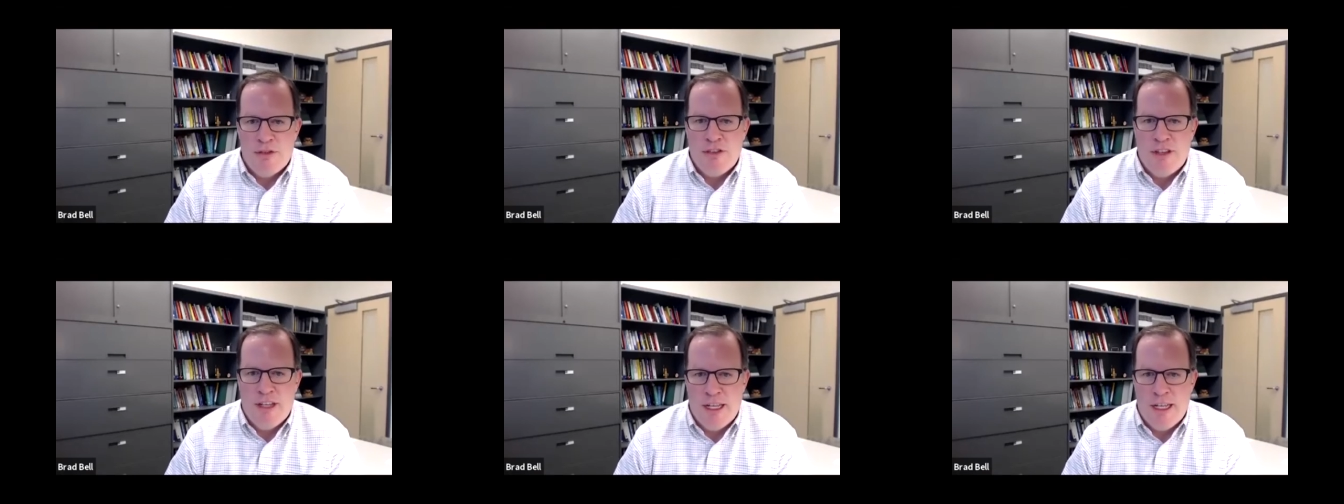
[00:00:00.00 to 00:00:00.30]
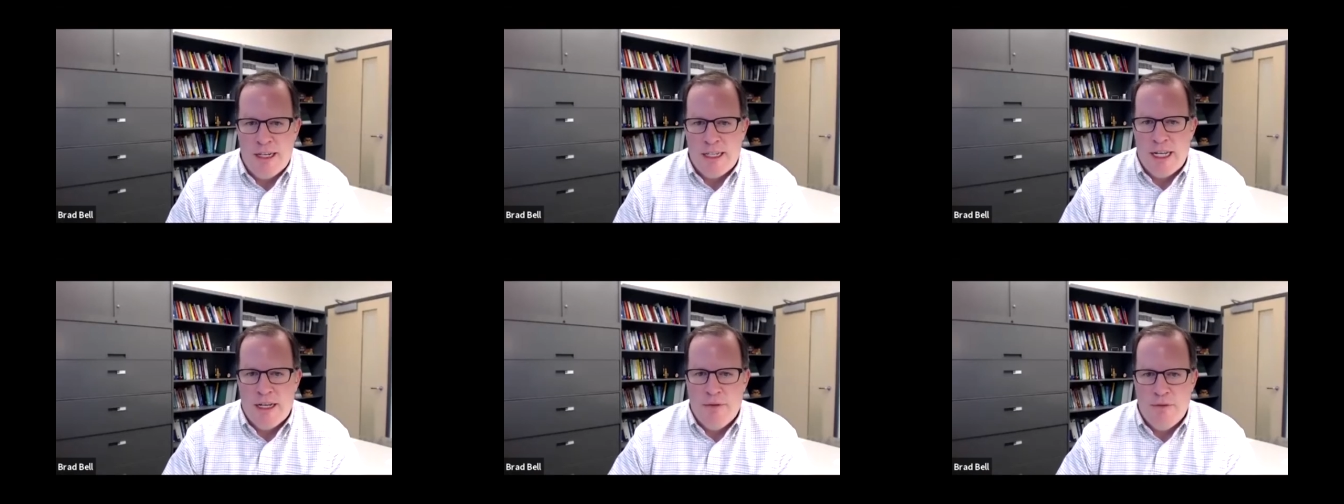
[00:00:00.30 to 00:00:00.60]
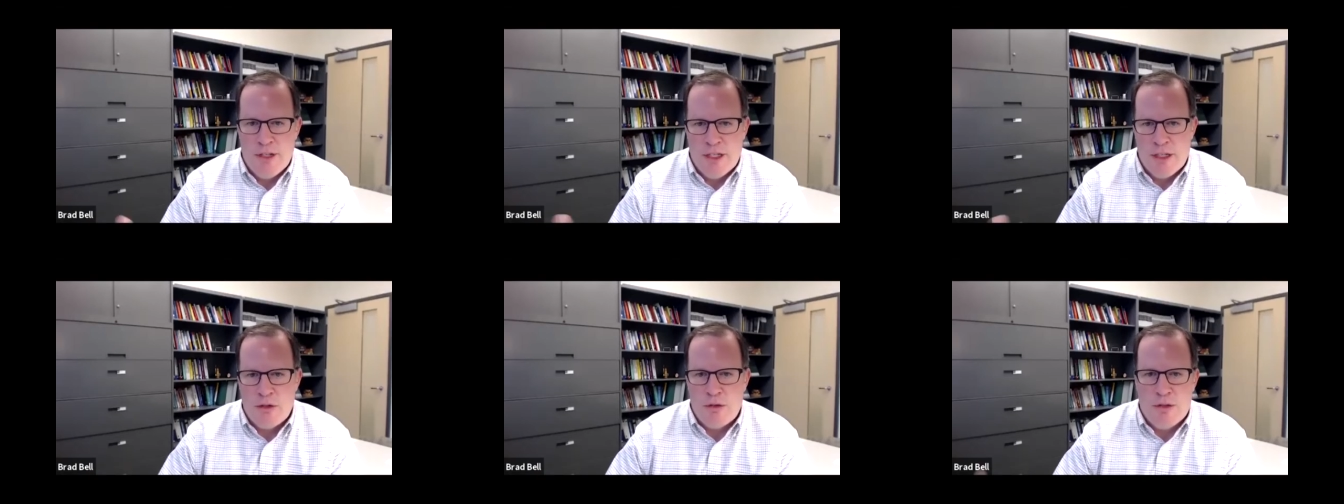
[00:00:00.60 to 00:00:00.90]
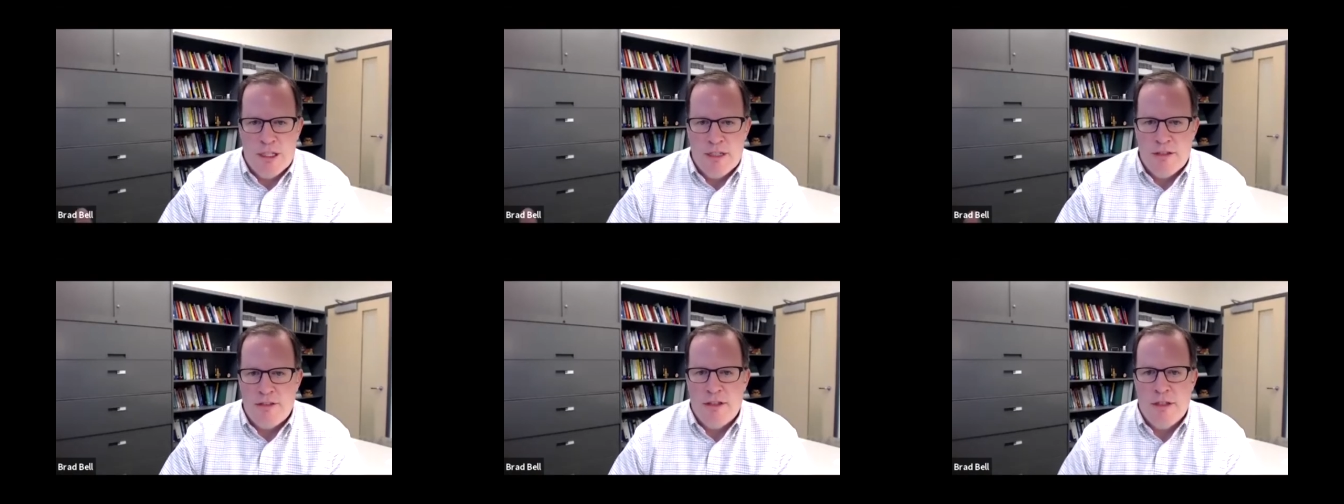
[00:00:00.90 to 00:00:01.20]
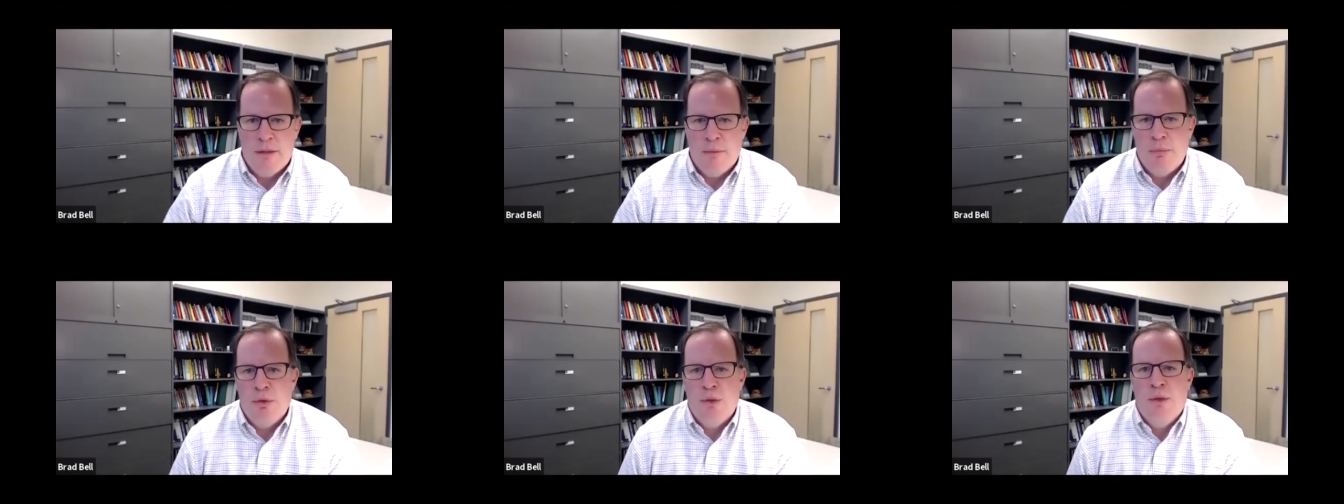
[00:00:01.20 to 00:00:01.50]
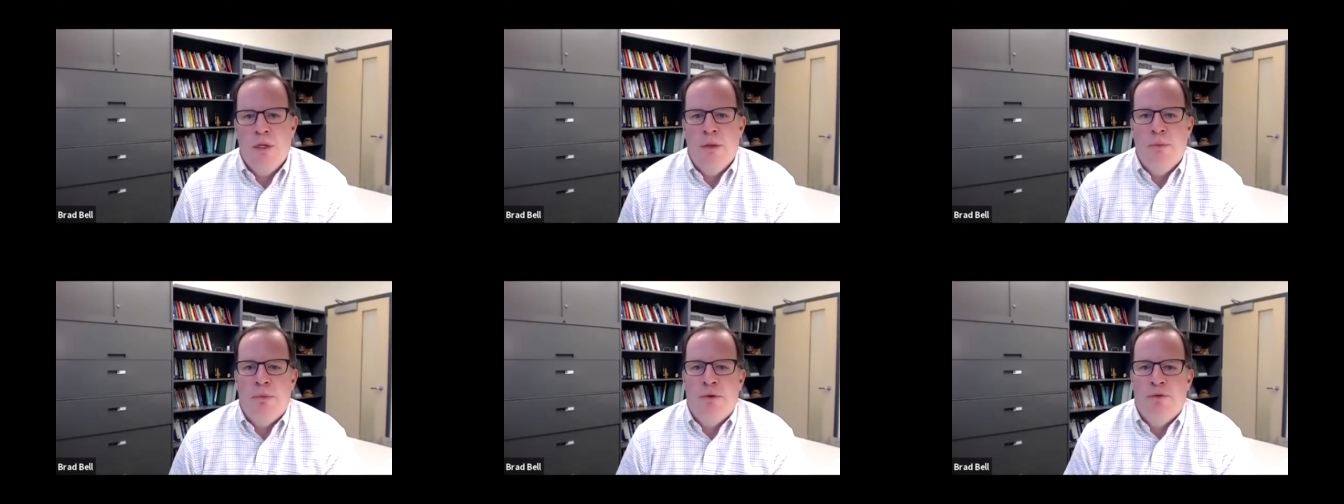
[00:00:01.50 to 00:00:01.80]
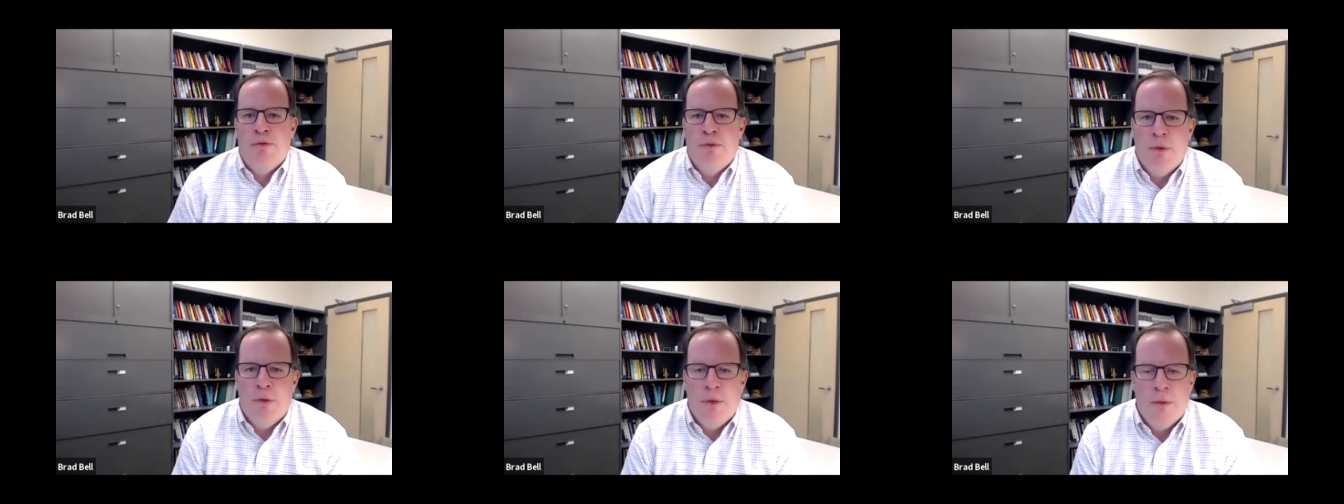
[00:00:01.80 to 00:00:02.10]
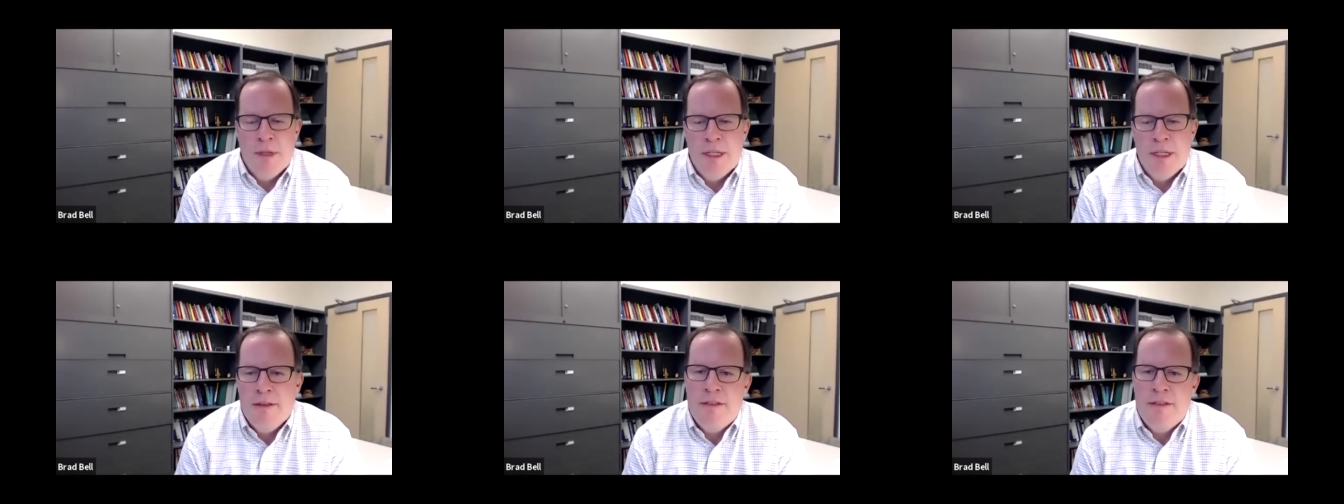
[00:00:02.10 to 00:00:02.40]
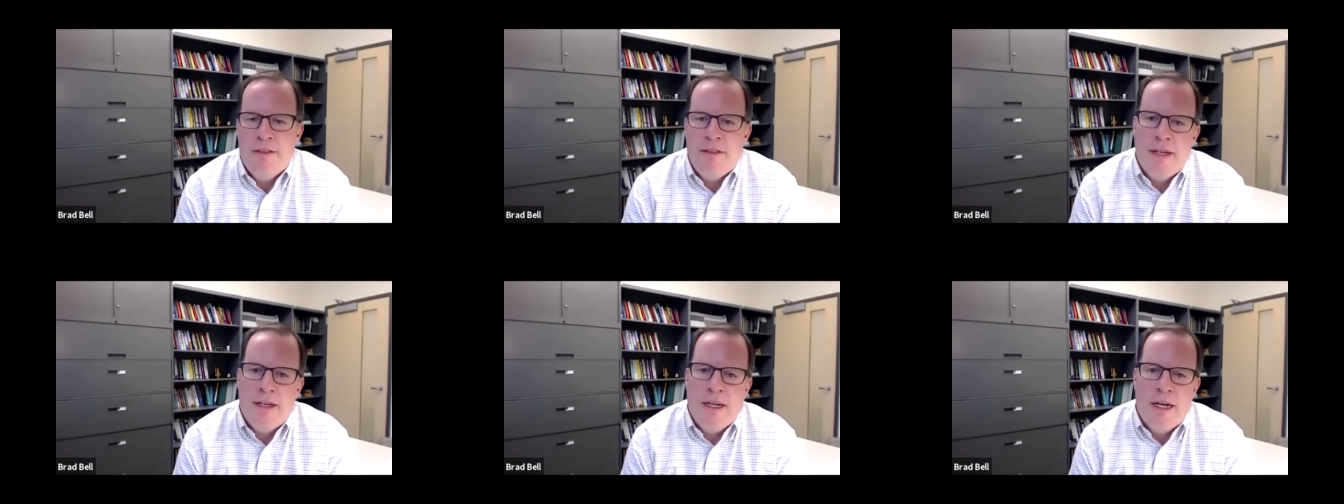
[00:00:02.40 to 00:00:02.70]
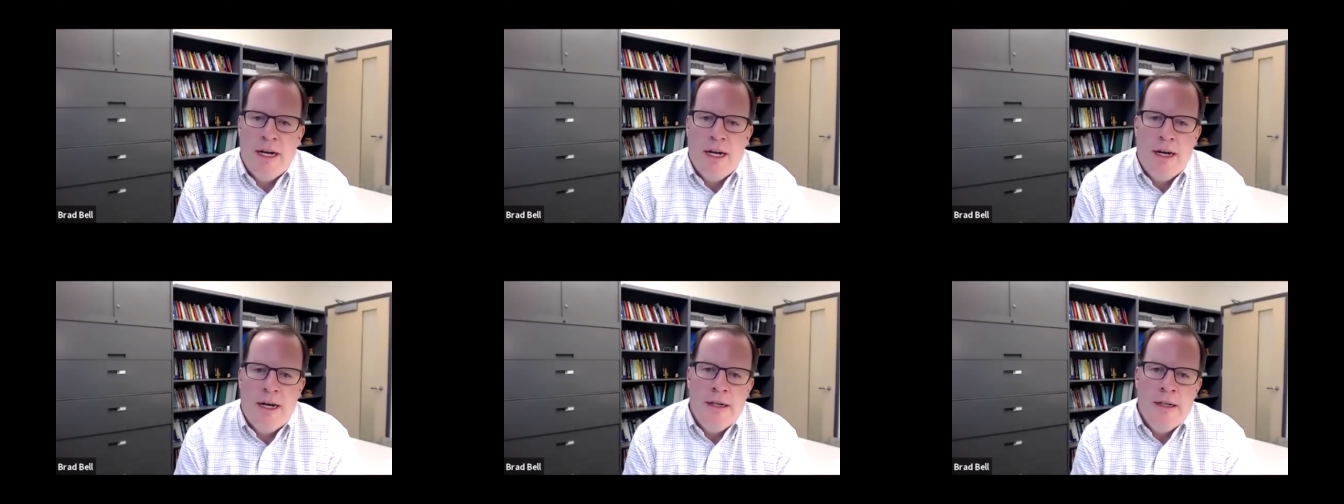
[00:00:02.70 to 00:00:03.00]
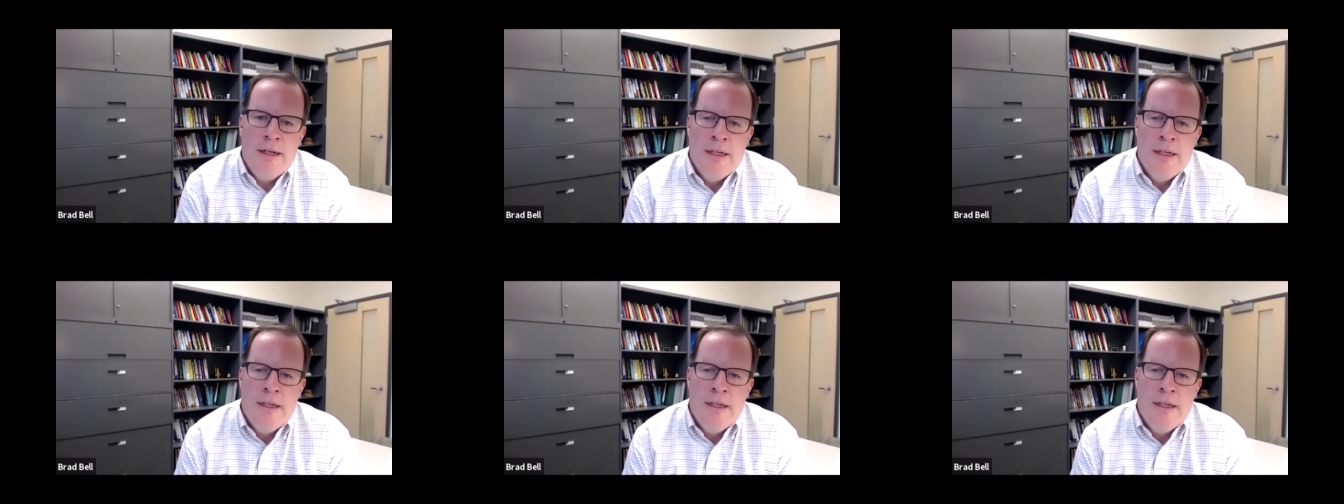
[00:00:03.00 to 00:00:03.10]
kind of increase in employee performance uh,